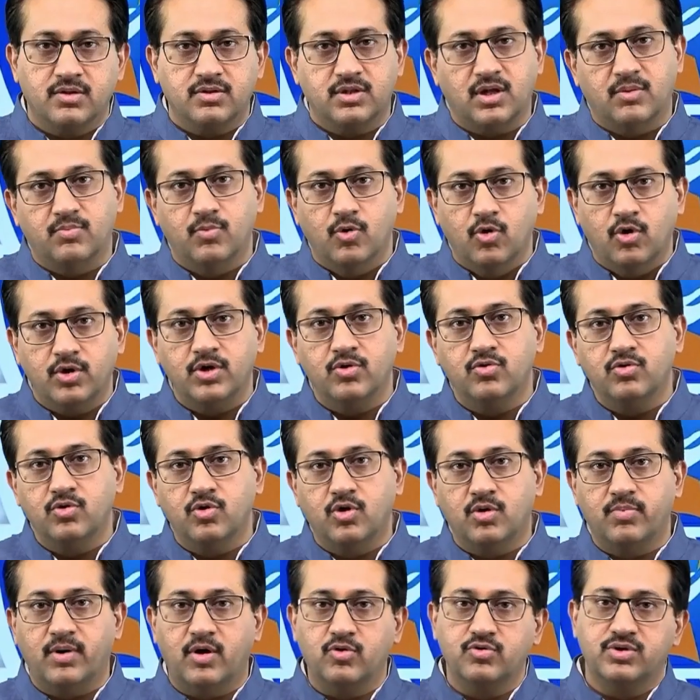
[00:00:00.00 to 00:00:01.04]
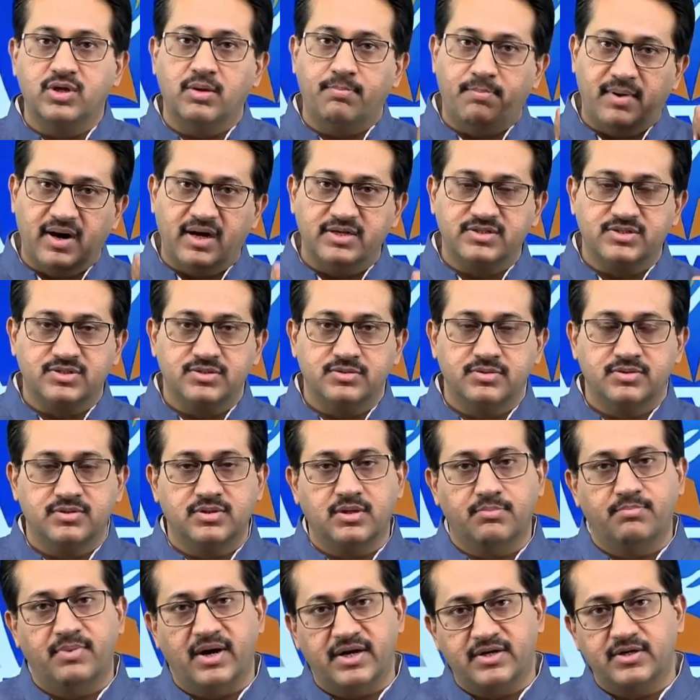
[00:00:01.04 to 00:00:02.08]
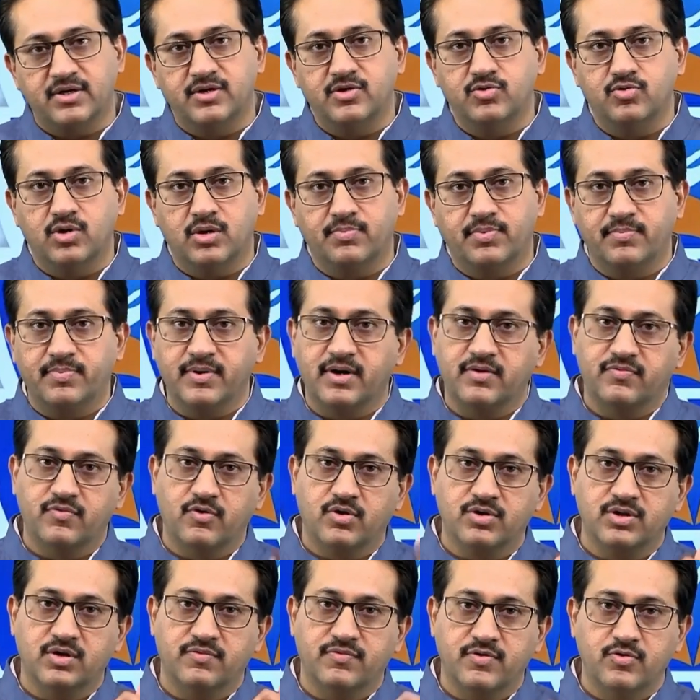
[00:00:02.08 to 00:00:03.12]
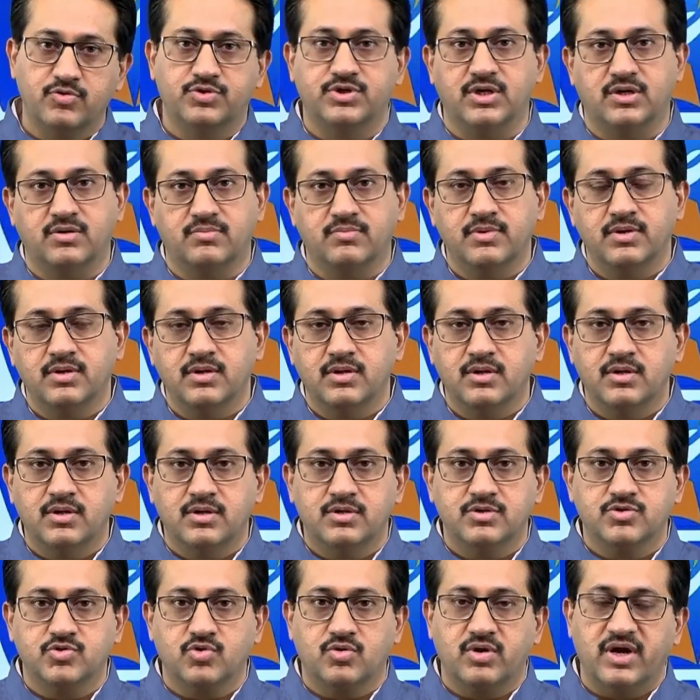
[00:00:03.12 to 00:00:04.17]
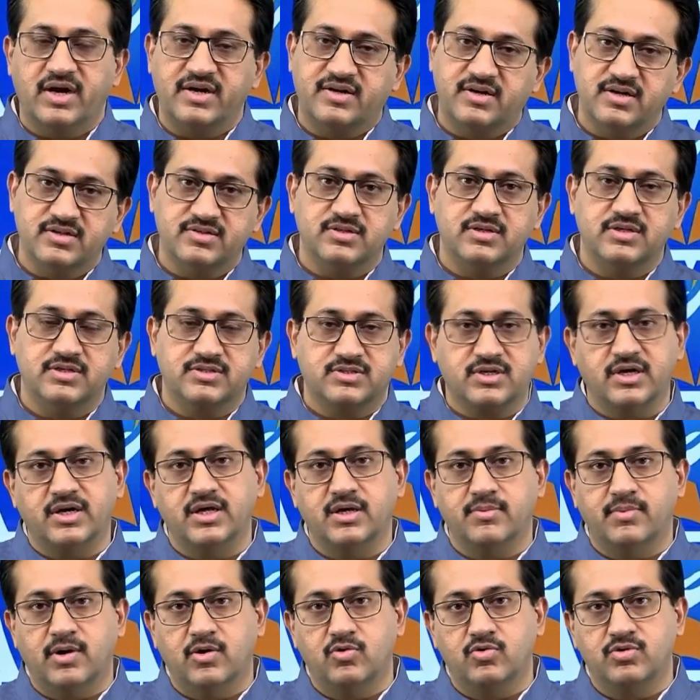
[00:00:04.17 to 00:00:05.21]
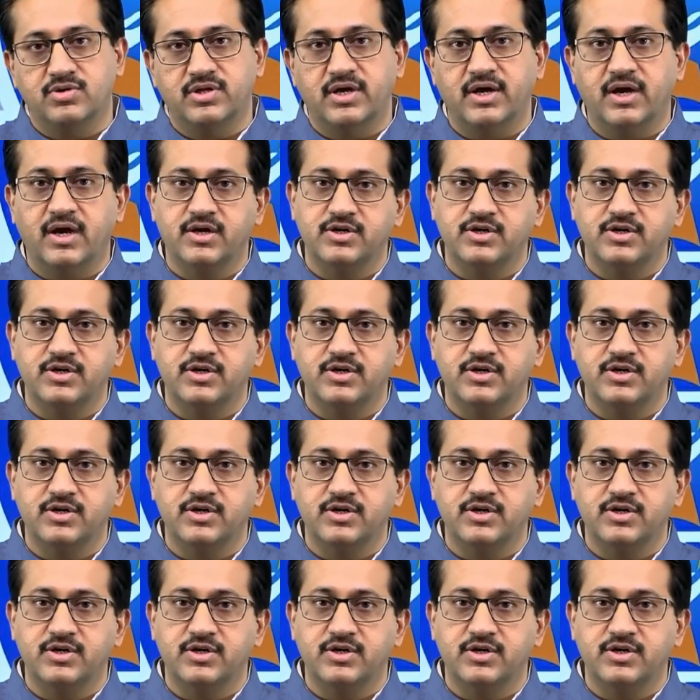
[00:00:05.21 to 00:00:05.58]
The more you know about the past, the better you are prepared for the future. So let us study about the